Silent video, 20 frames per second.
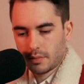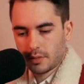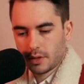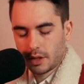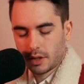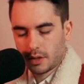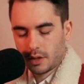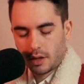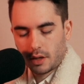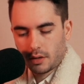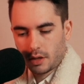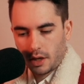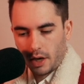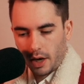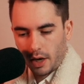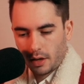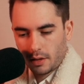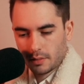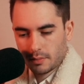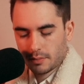Like,
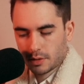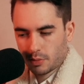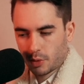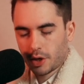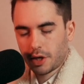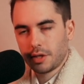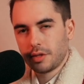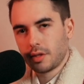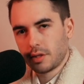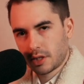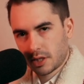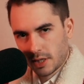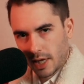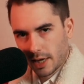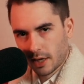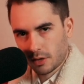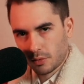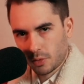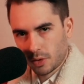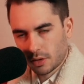okay, it's probably the
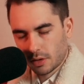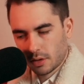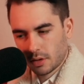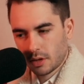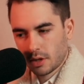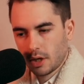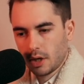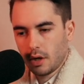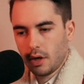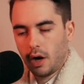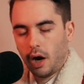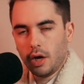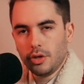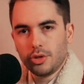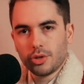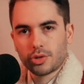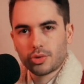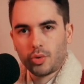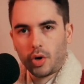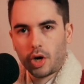second one. I
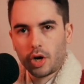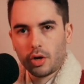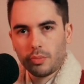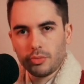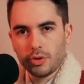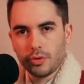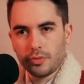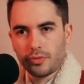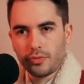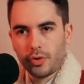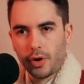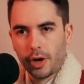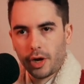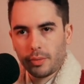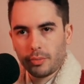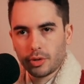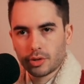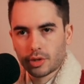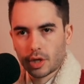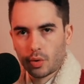just want to be
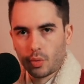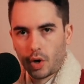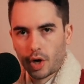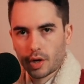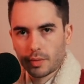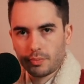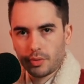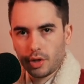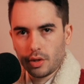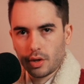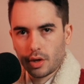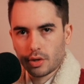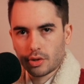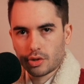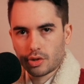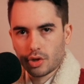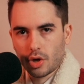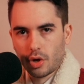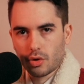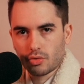famous. I want to be like
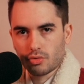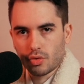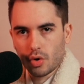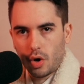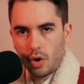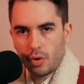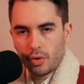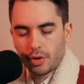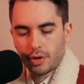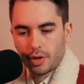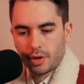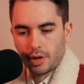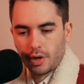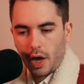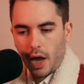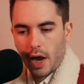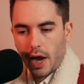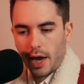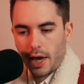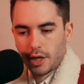Joe Rogan and
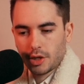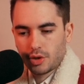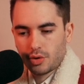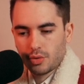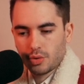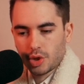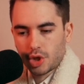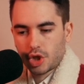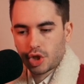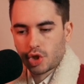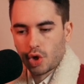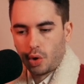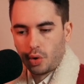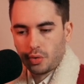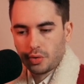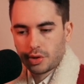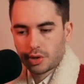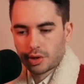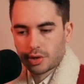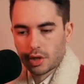Andrew
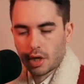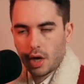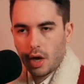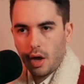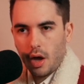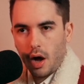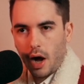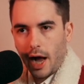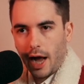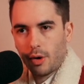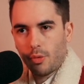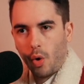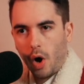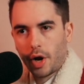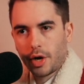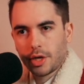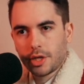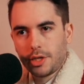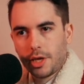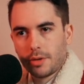Schultz. I
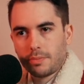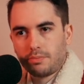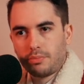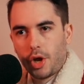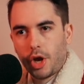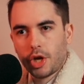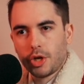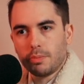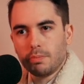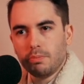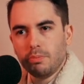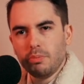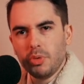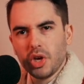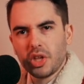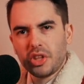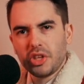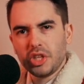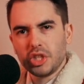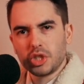want to get paid
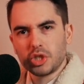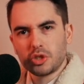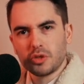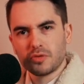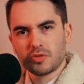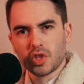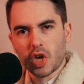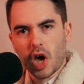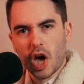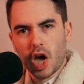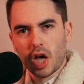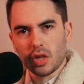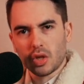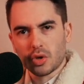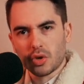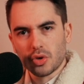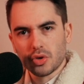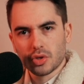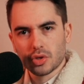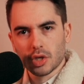millions of
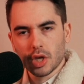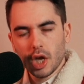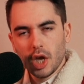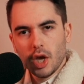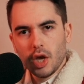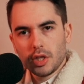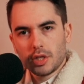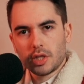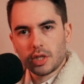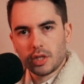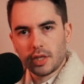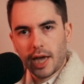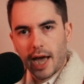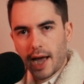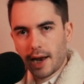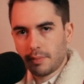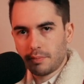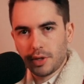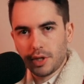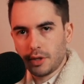dollars to
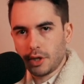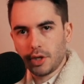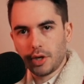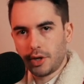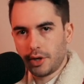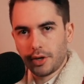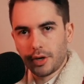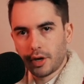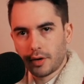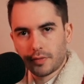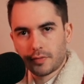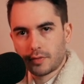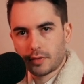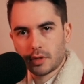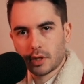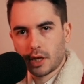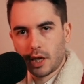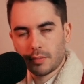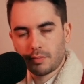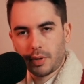not be good enough
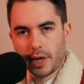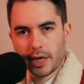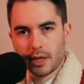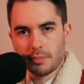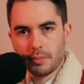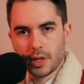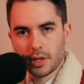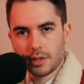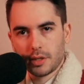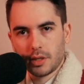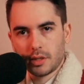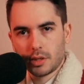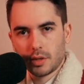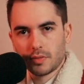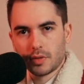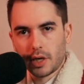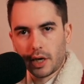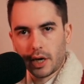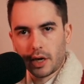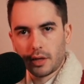to get paid millions
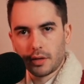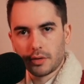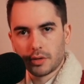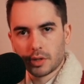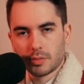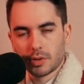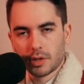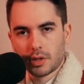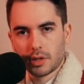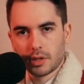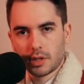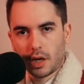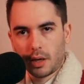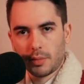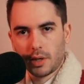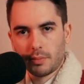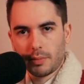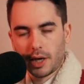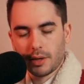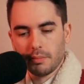of dollars because
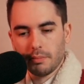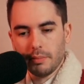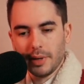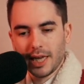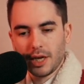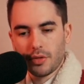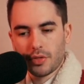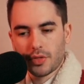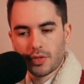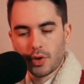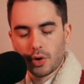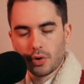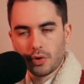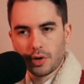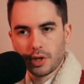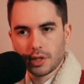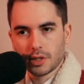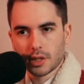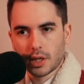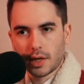I'm in my
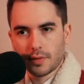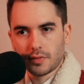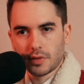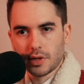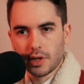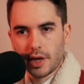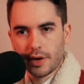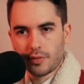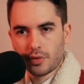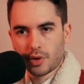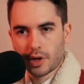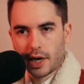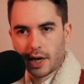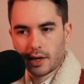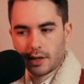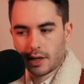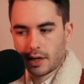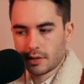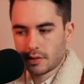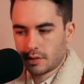mid-30s and I've never
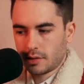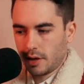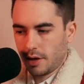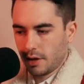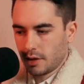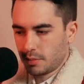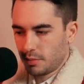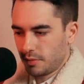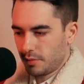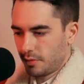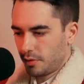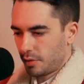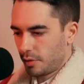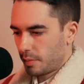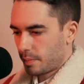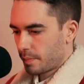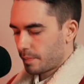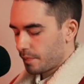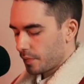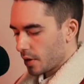gotten on stage before.